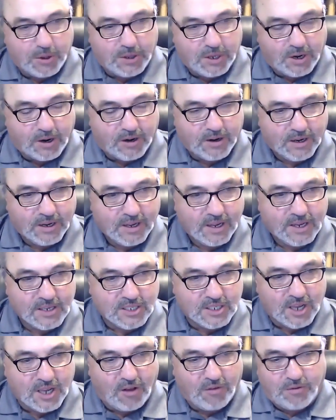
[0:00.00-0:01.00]
of their
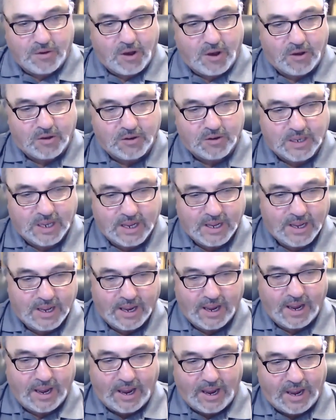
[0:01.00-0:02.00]
cell phone
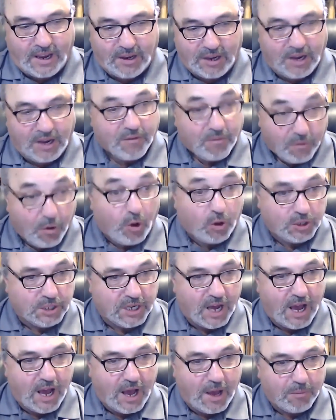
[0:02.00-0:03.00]
and fold it
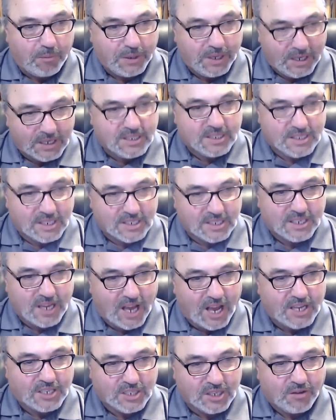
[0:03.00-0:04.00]
up, it's the
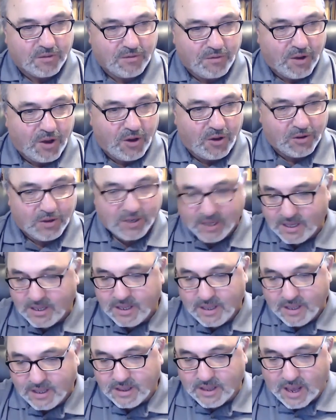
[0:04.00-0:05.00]
size of the phone.
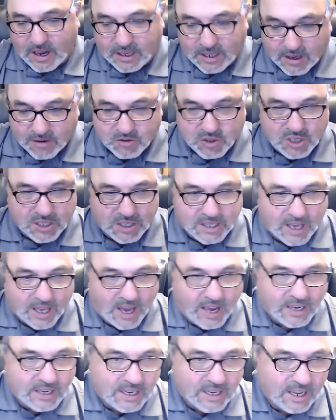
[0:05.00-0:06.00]
That gives you the
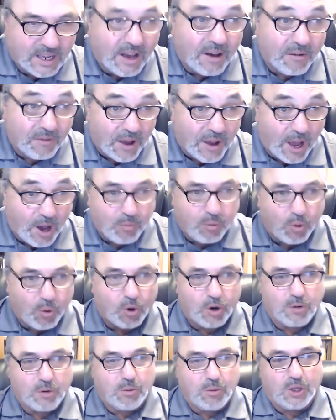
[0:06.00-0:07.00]
idea of how
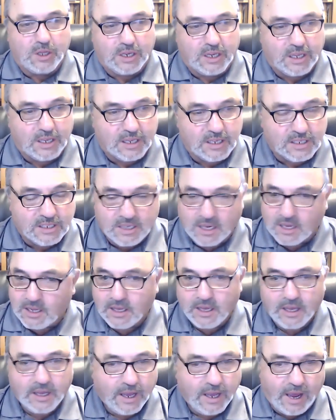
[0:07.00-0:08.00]
portable it is.
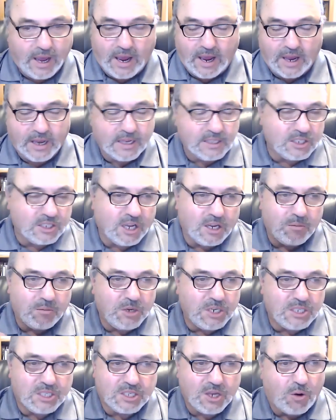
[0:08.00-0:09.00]
And it's going to be
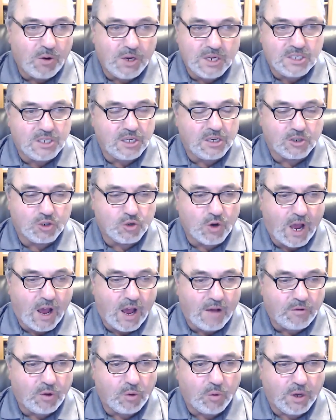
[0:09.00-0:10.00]
so easy to
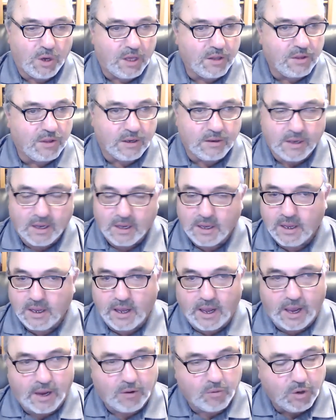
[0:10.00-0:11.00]
travel with.
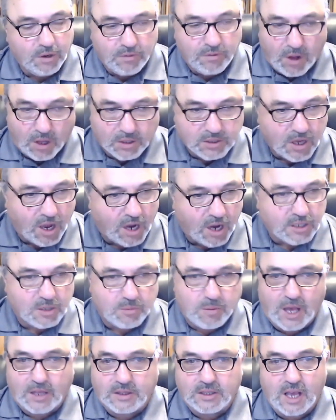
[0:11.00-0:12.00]
And we've all talked
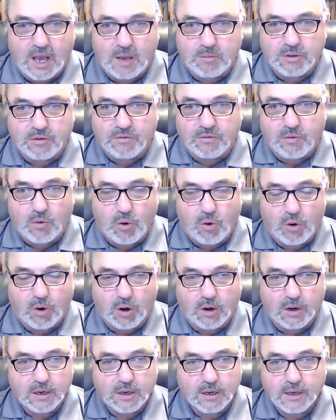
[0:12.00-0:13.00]
about that
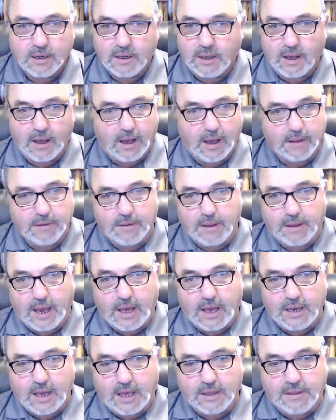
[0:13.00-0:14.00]
before. That,
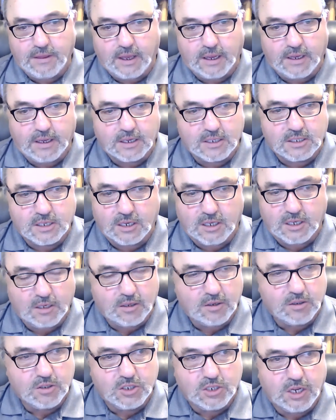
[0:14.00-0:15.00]
I think, is a
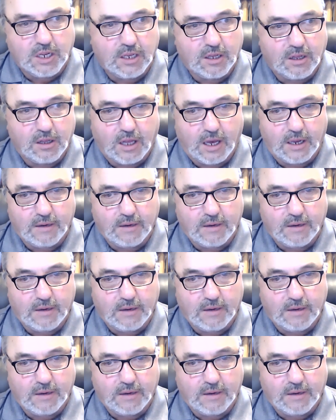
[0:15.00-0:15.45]
huge deal.